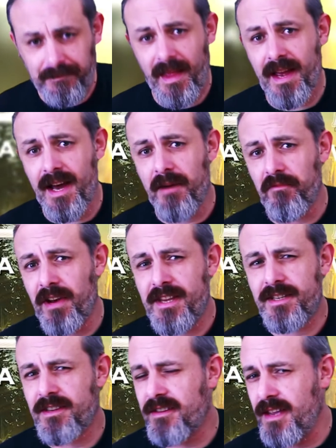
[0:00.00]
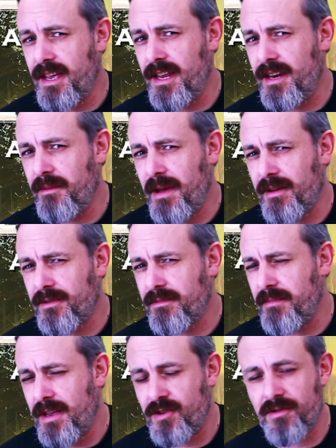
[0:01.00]
Released in
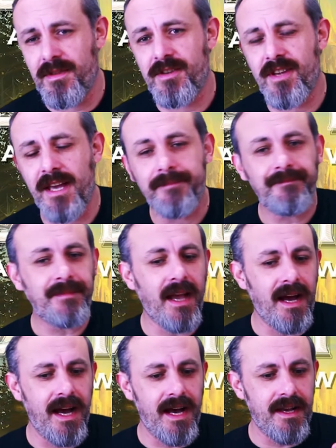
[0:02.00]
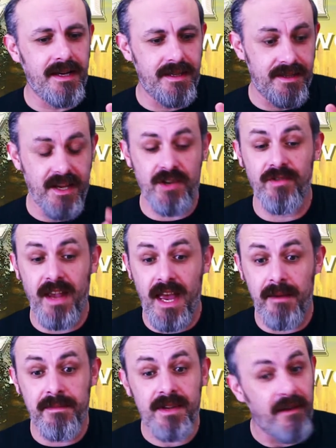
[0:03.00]
about May, June this year. The Century
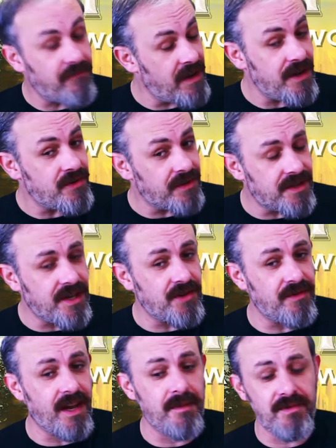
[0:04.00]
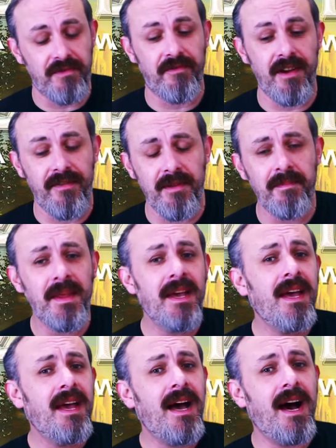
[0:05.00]
games, I've really enjoyed the Century games, all three of them.
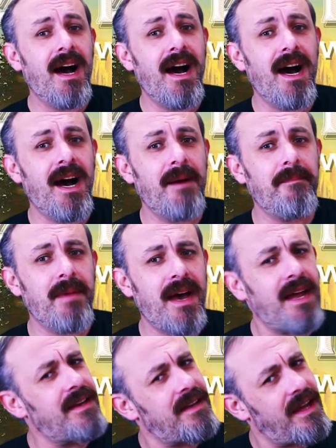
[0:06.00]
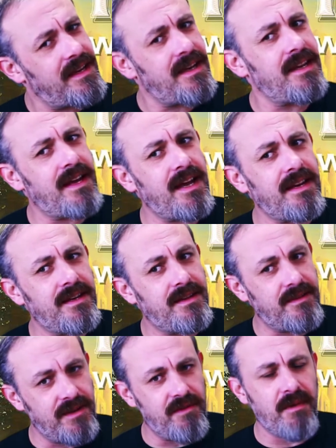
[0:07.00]

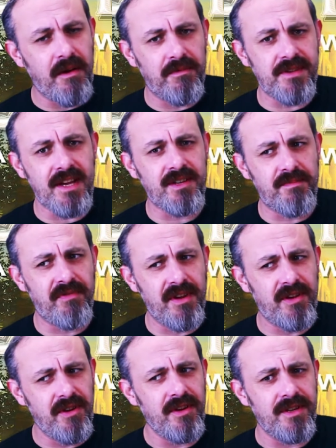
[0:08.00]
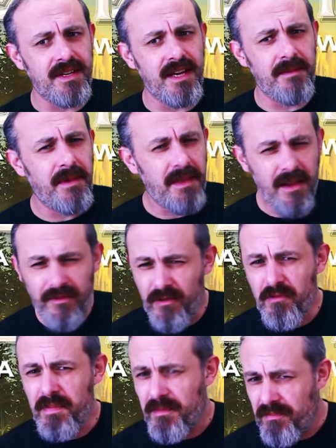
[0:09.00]
And New World was actually pretty good. They've
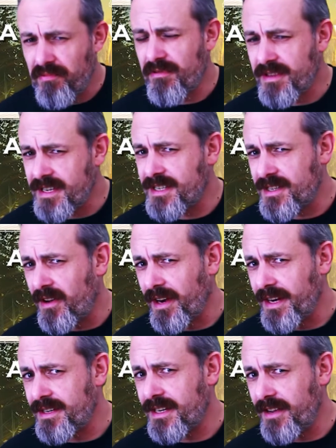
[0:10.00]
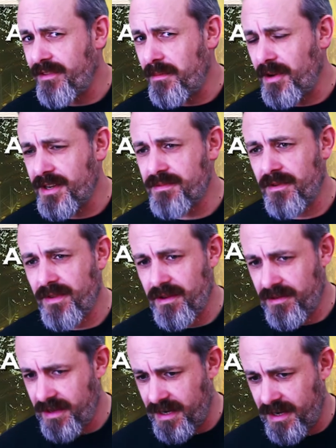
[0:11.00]
all been pretty solid, if I'm honest with
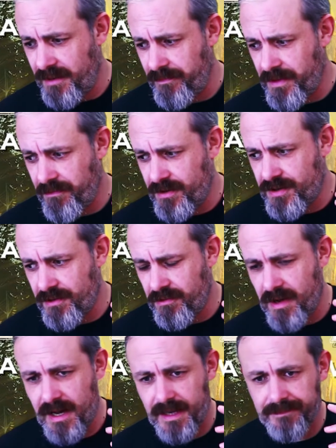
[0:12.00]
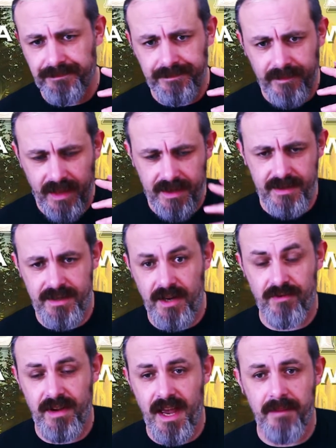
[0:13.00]
you. The original
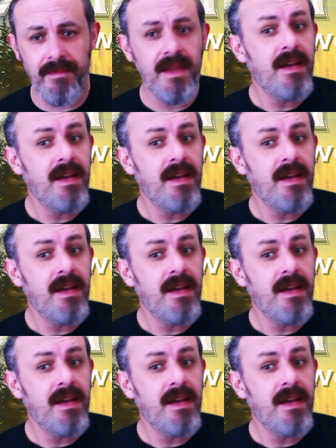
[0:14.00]
Century game